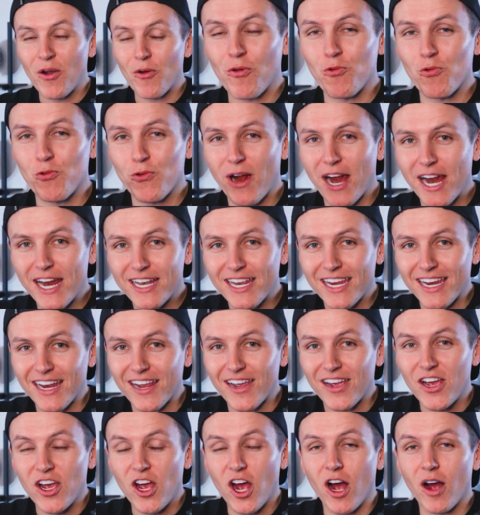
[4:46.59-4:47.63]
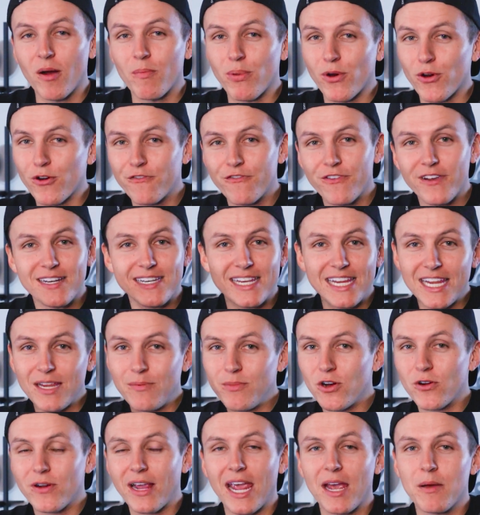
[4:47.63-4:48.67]
writing a perfect
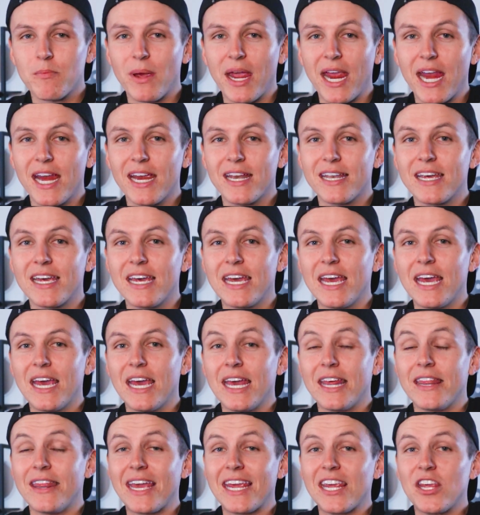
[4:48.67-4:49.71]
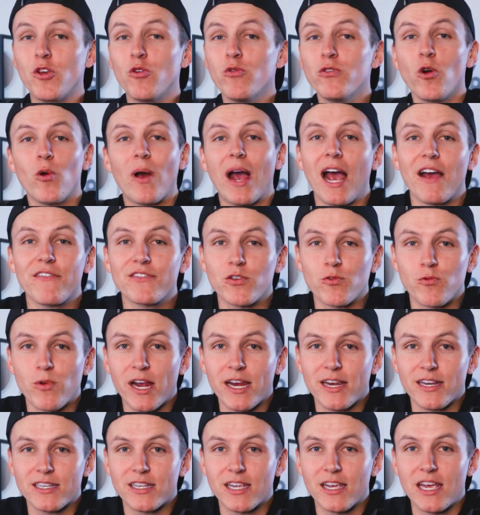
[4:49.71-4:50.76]
email campaign that you don't have to
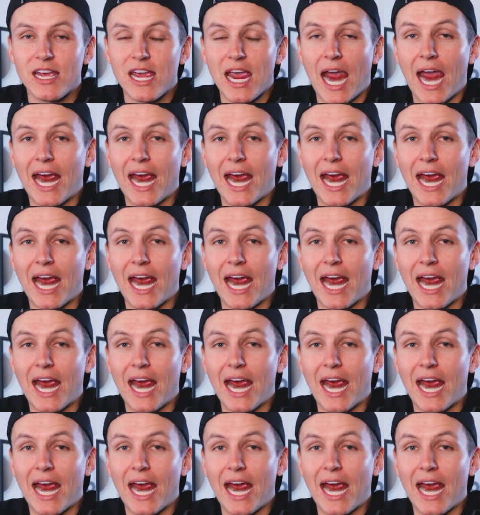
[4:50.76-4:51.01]
write.